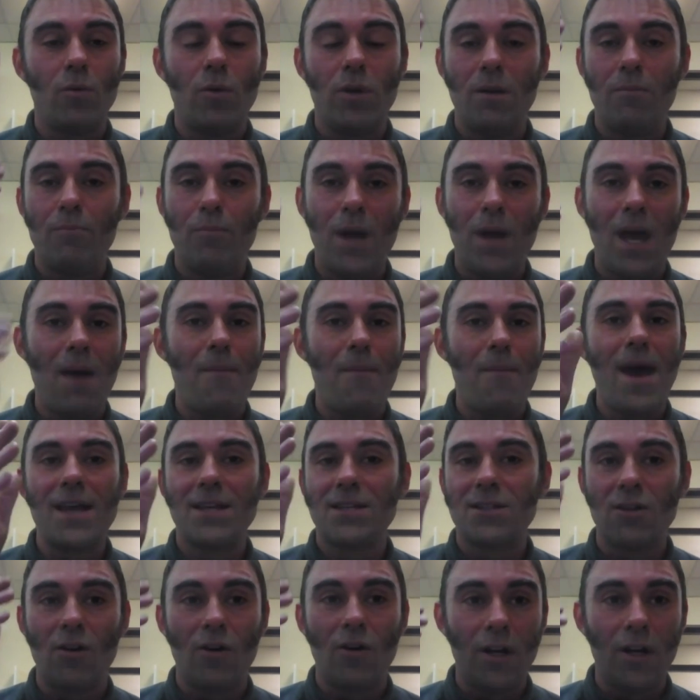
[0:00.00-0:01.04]
with a
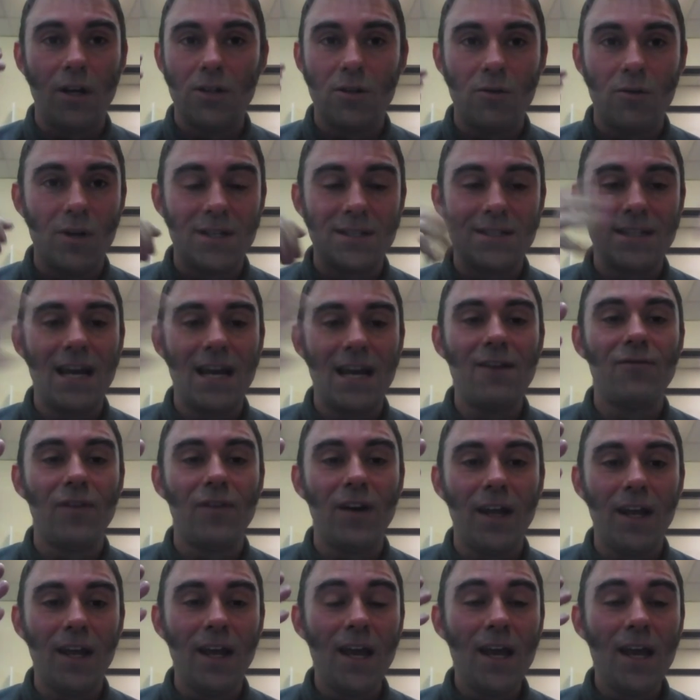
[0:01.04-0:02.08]
BMS on and do it
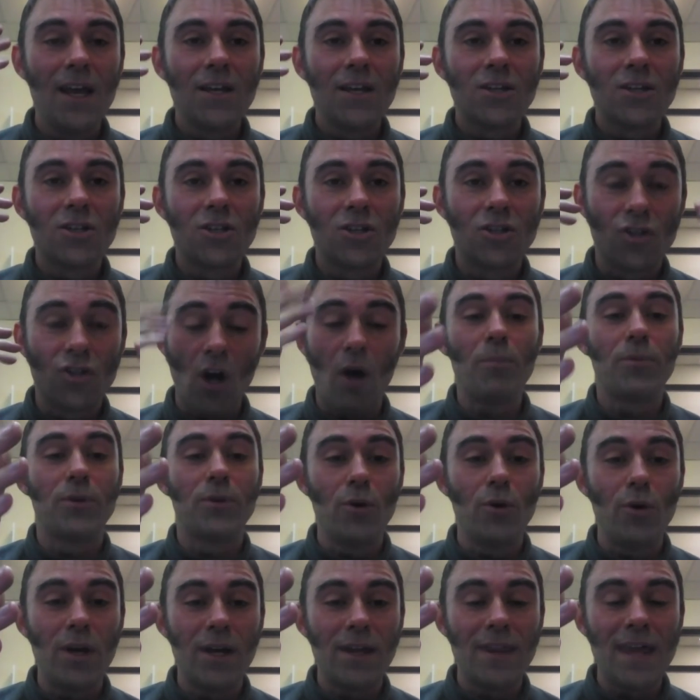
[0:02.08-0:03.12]
safely. Stop yes.
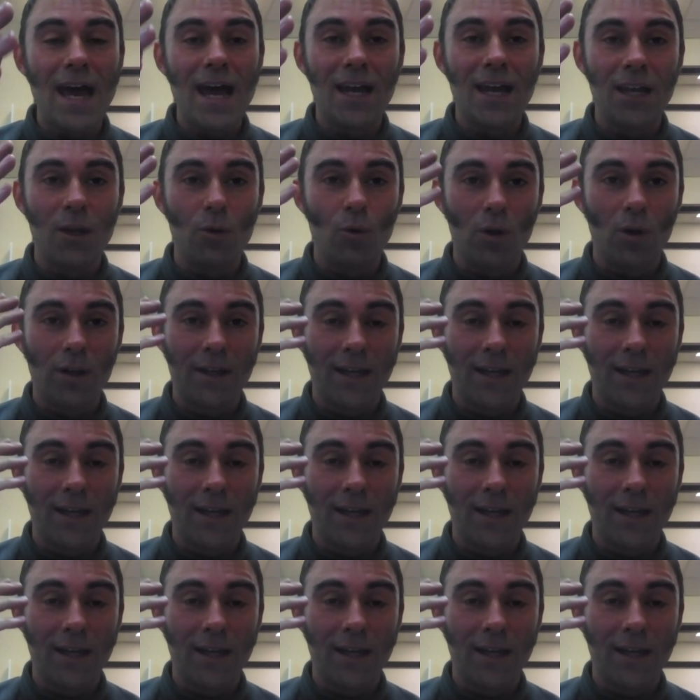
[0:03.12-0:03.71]
doing that. You will